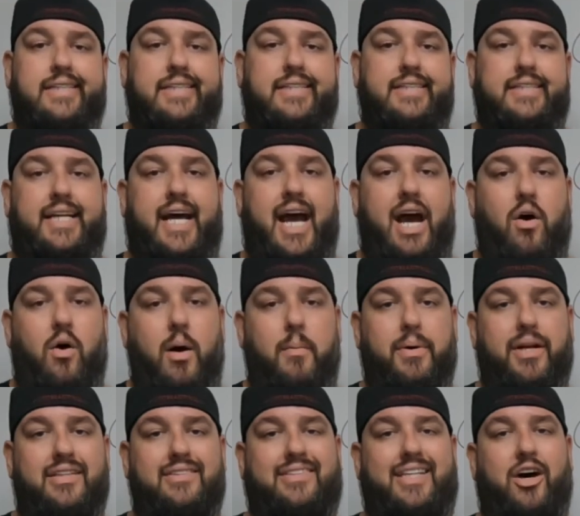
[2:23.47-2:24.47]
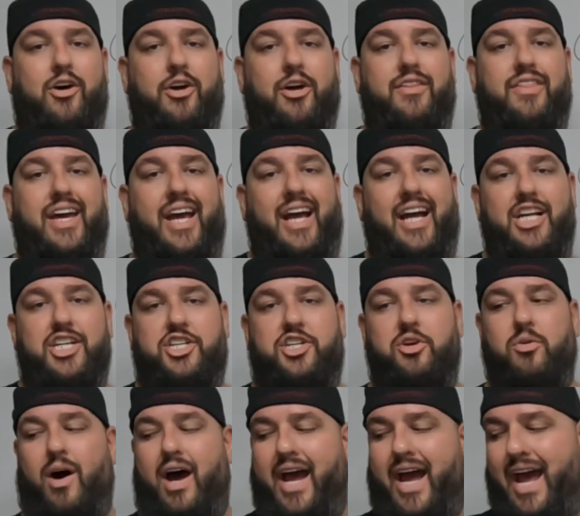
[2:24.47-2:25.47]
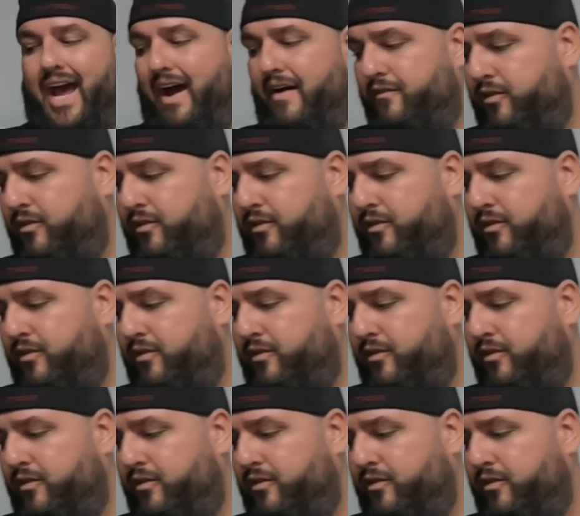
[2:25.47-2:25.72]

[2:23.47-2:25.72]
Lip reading: Now, I'm going to tell you the issue I have